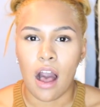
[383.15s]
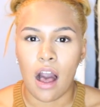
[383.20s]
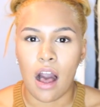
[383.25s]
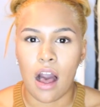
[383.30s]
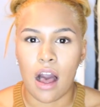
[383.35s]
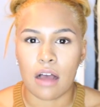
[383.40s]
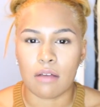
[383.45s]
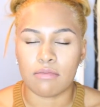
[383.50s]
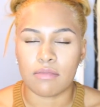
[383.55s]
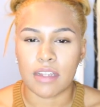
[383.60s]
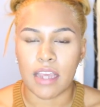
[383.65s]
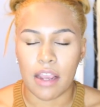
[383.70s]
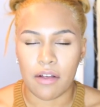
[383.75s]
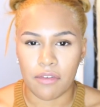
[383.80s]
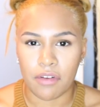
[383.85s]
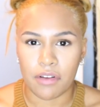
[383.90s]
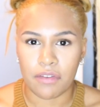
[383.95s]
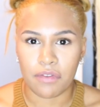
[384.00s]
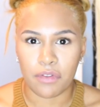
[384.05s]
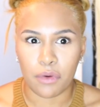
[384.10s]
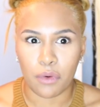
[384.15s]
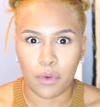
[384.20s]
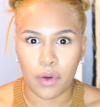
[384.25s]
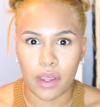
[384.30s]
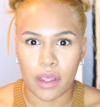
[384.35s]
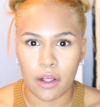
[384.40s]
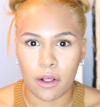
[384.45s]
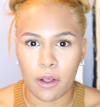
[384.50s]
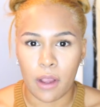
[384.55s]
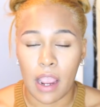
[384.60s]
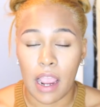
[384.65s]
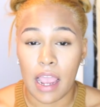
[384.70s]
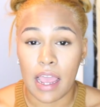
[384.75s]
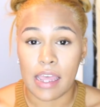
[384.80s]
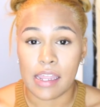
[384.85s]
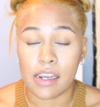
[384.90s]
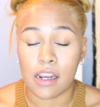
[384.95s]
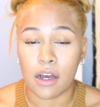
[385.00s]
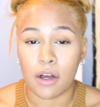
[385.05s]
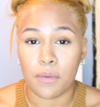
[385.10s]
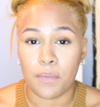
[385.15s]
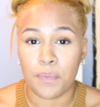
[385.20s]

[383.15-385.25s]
to get rid of the oil, and